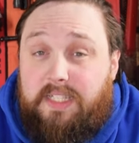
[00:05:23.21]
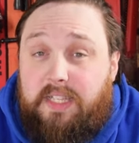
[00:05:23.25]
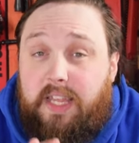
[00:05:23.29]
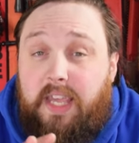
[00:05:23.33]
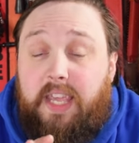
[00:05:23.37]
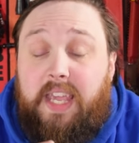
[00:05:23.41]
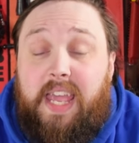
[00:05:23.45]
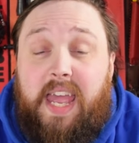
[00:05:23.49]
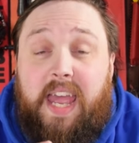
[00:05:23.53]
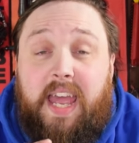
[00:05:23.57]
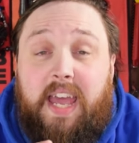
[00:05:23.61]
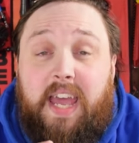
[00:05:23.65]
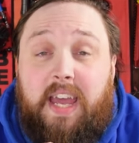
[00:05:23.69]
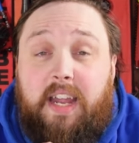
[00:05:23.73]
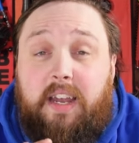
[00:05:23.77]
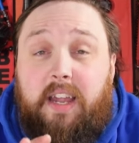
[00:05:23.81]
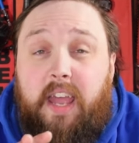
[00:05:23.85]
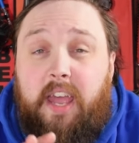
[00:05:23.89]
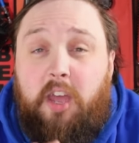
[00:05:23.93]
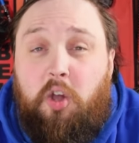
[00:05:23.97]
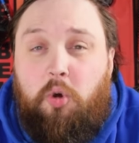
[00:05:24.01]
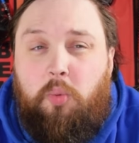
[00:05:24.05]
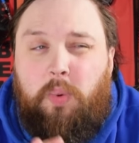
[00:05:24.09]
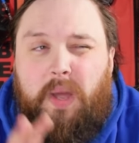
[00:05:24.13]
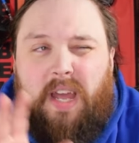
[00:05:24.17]
they can
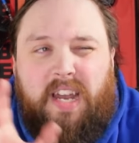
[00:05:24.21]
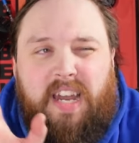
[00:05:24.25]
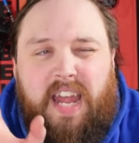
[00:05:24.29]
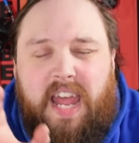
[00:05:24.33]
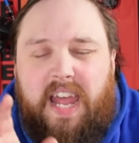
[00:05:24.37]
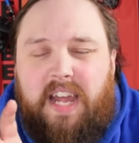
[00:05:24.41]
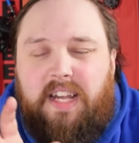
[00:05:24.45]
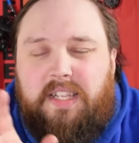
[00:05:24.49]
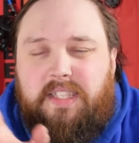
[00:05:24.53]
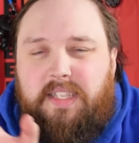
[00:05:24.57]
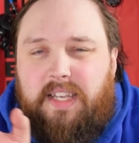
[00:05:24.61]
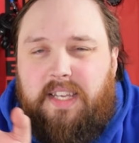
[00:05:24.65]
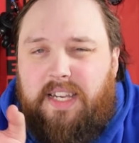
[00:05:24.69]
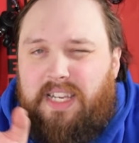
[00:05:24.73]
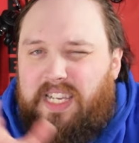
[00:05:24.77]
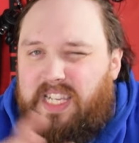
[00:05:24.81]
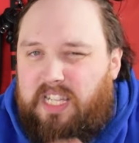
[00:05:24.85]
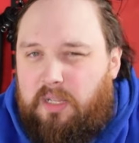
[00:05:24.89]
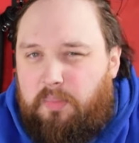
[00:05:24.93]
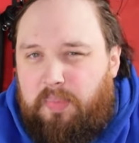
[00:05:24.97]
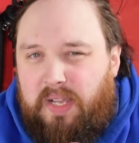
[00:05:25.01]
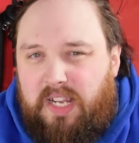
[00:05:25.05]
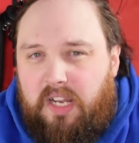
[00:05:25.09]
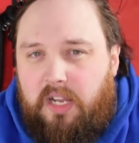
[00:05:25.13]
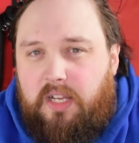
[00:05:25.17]
help and act a
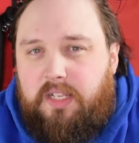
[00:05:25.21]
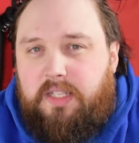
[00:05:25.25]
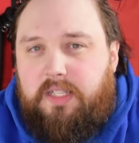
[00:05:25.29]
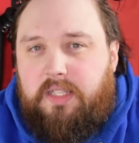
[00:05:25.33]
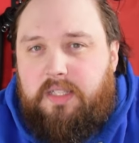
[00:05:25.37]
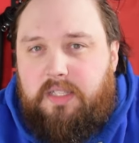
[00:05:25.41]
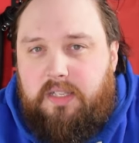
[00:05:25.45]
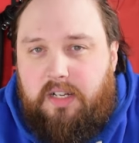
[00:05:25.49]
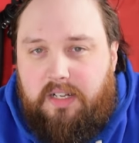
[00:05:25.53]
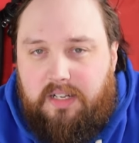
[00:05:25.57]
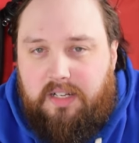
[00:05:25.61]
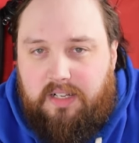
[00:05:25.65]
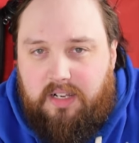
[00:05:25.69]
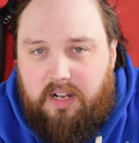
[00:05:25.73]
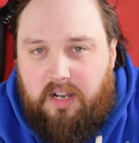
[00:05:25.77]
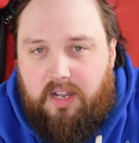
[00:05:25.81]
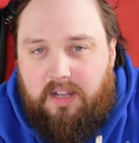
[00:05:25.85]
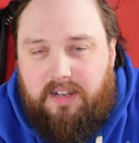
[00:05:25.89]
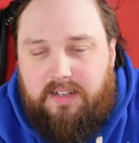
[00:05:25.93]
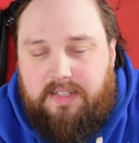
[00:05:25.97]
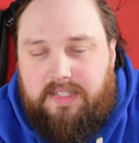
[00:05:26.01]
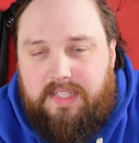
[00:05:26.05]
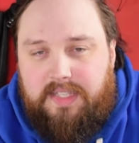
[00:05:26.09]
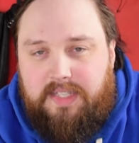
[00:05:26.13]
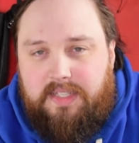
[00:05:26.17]
little bit like
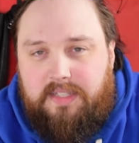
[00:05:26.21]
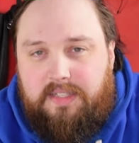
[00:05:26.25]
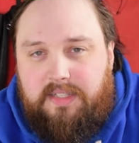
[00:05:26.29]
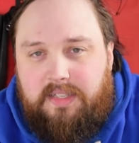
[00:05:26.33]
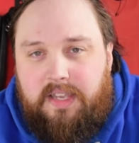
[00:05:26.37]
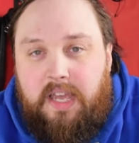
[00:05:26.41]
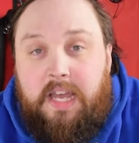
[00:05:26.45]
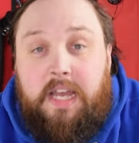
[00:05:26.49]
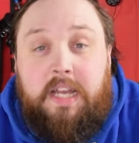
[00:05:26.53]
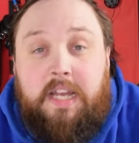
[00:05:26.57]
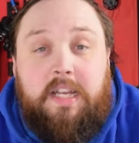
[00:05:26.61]
sunglasses.